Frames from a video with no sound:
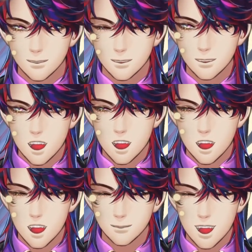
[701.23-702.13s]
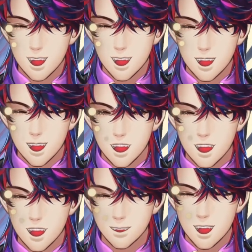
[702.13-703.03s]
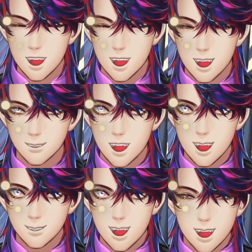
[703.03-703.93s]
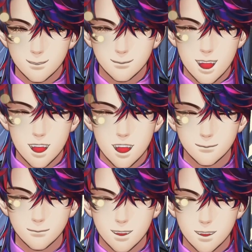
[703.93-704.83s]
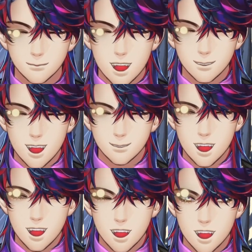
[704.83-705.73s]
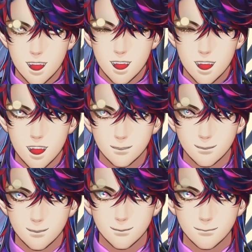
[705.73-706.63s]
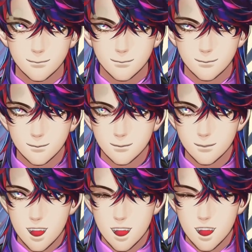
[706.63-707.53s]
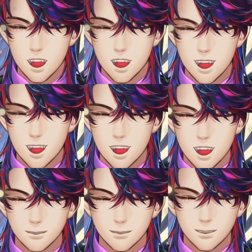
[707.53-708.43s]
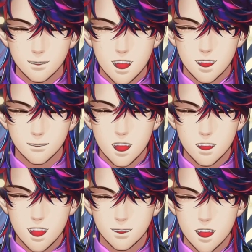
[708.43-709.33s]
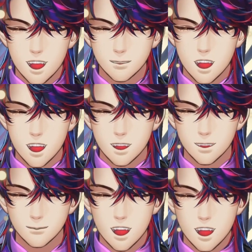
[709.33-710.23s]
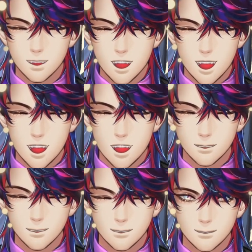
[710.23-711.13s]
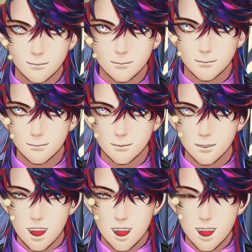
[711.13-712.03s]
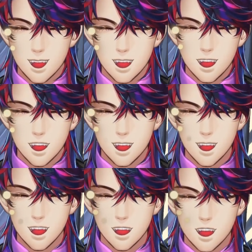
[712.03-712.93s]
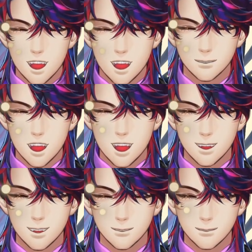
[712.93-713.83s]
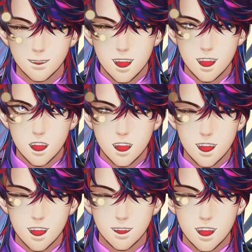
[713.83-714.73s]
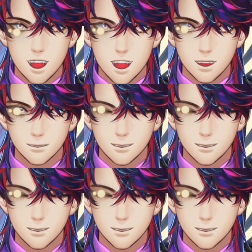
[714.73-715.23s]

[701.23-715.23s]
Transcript: Wow, I can't believe we won. The Helmet gang seems pretty uh, seemed pretty determined. Shouldn't say that, Hoshino. Those thugs would have taken over the school had we lost. Sensei gave us the edge we needed to turn the tide. We couldn't have done it otherwise.